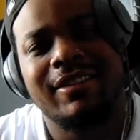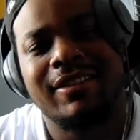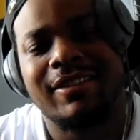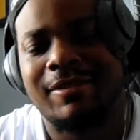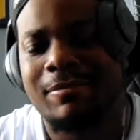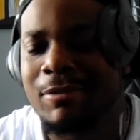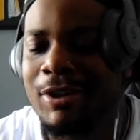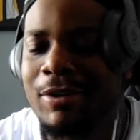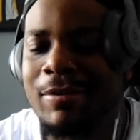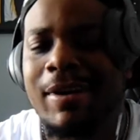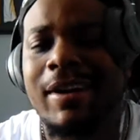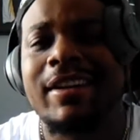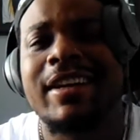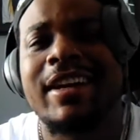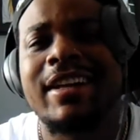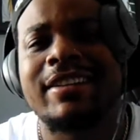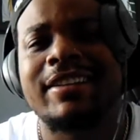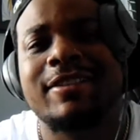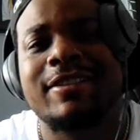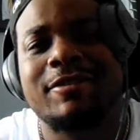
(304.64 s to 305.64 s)
Bro, why they
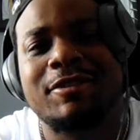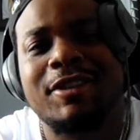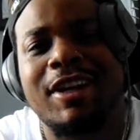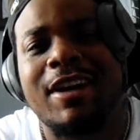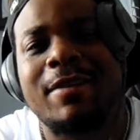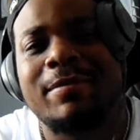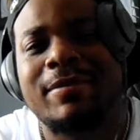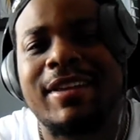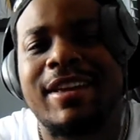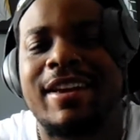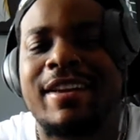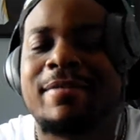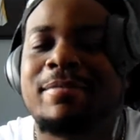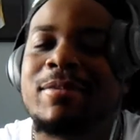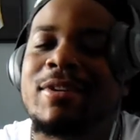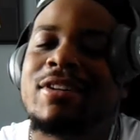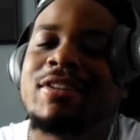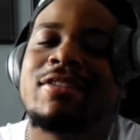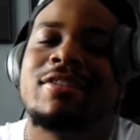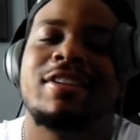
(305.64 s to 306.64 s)
had to drop that,
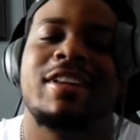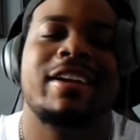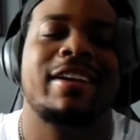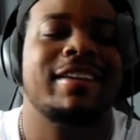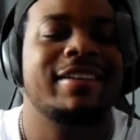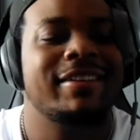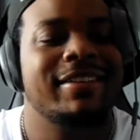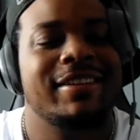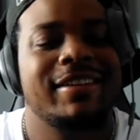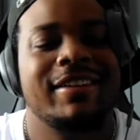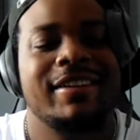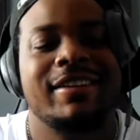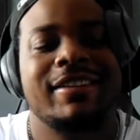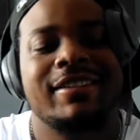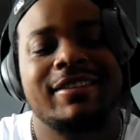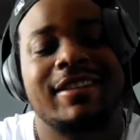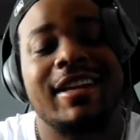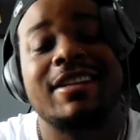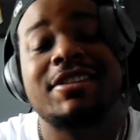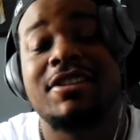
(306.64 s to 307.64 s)
bro? Like,
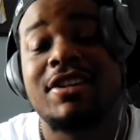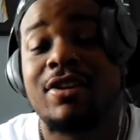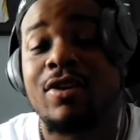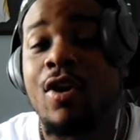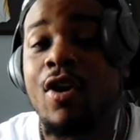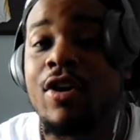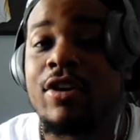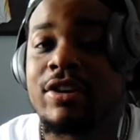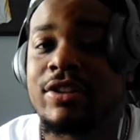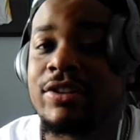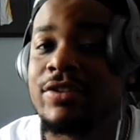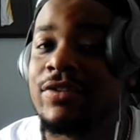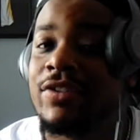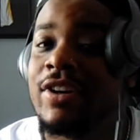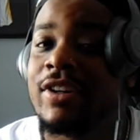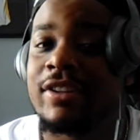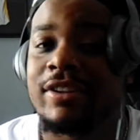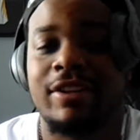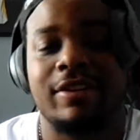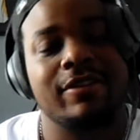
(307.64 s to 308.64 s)
that shit hard as
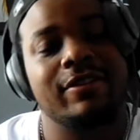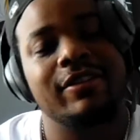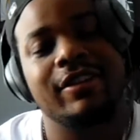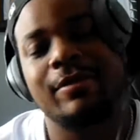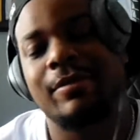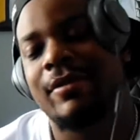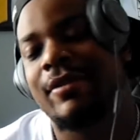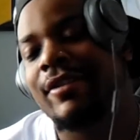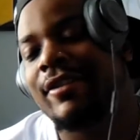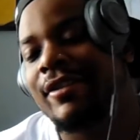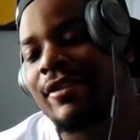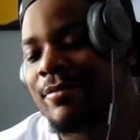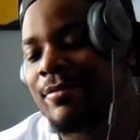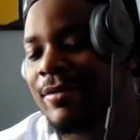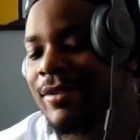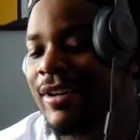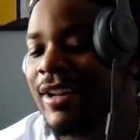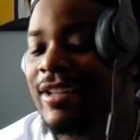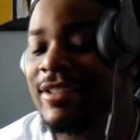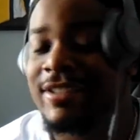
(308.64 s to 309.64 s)
fuck, though. Don't get me wrong,
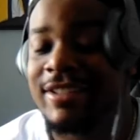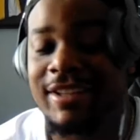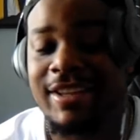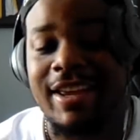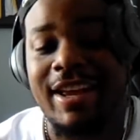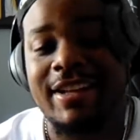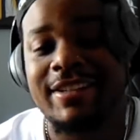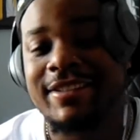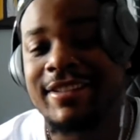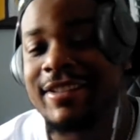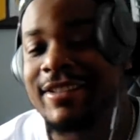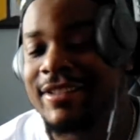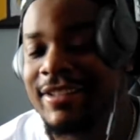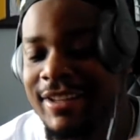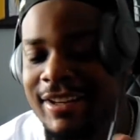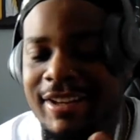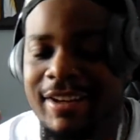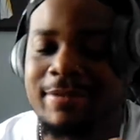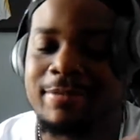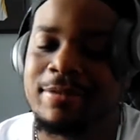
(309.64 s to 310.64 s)
bro. That shit catchy as
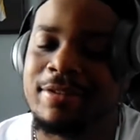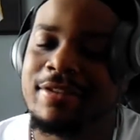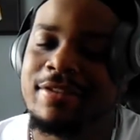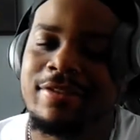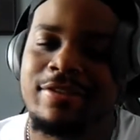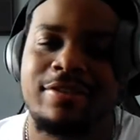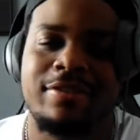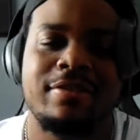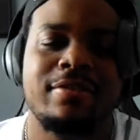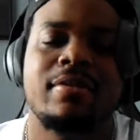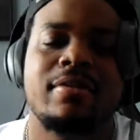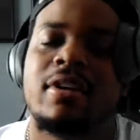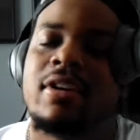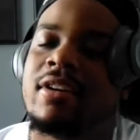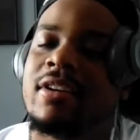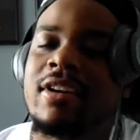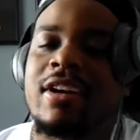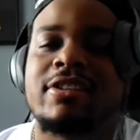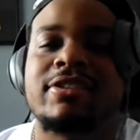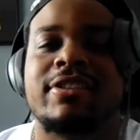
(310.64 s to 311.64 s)
shit. I, you,
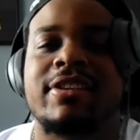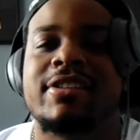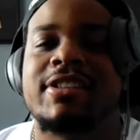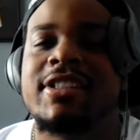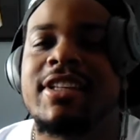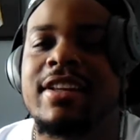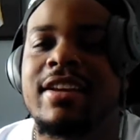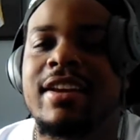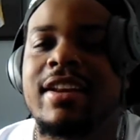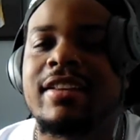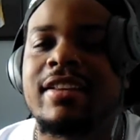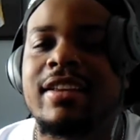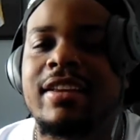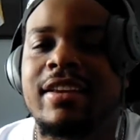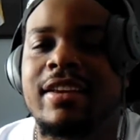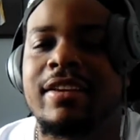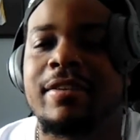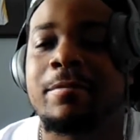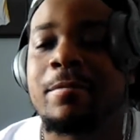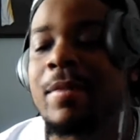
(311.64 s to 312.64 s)
I seeing it at the
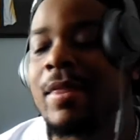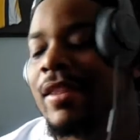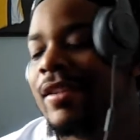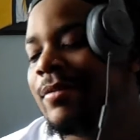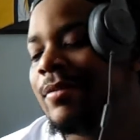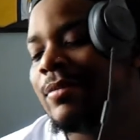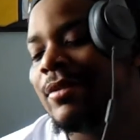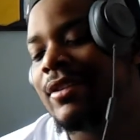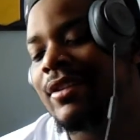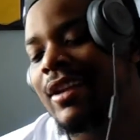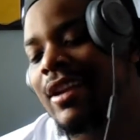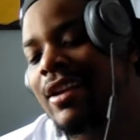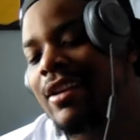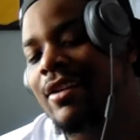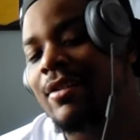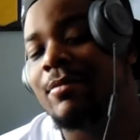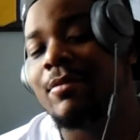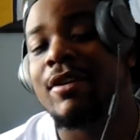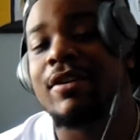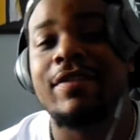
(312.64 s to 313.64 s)
end. But
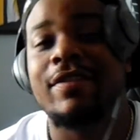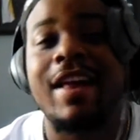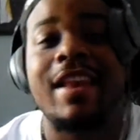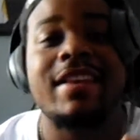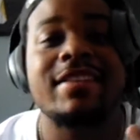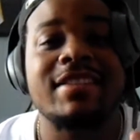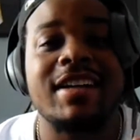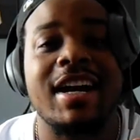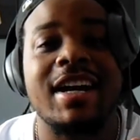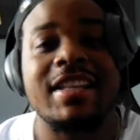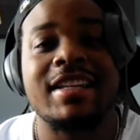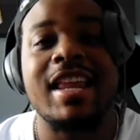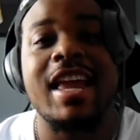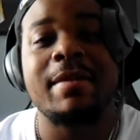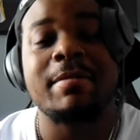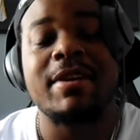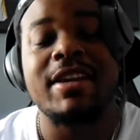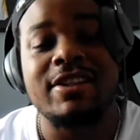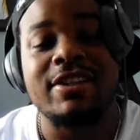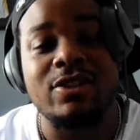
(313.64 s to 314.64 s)
damn, bro. Valentine's Day
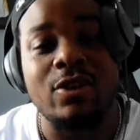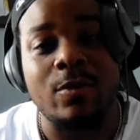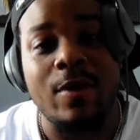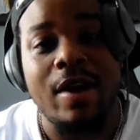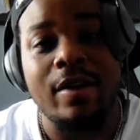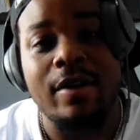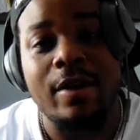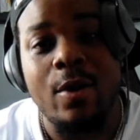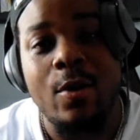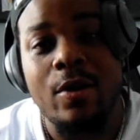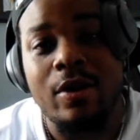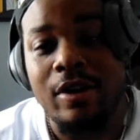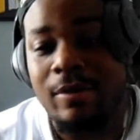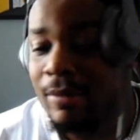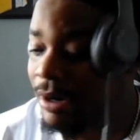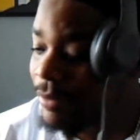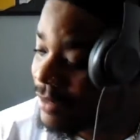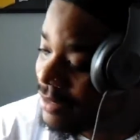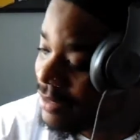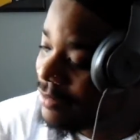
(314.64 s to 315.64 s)
is around the corner,
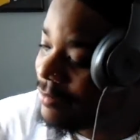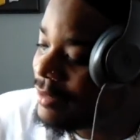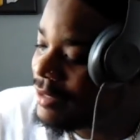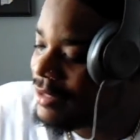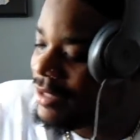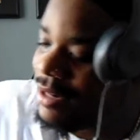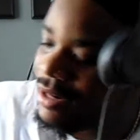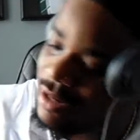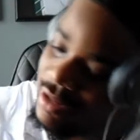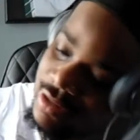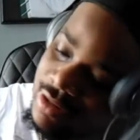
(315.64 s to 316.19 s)
bro. What, what's today?